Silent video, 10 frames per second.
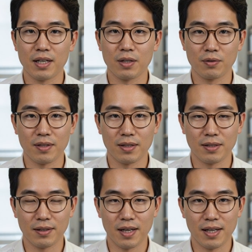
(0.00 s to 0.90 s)
kernel
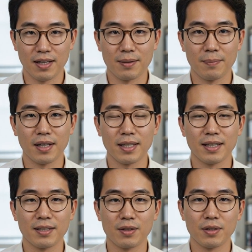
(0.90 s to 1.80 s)
version, compared
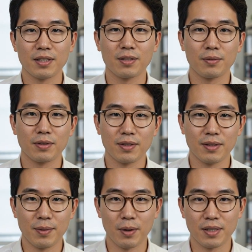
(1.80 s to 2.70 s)
against your distribution's
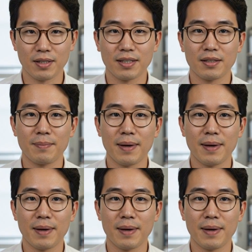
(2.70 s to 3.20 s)
published list of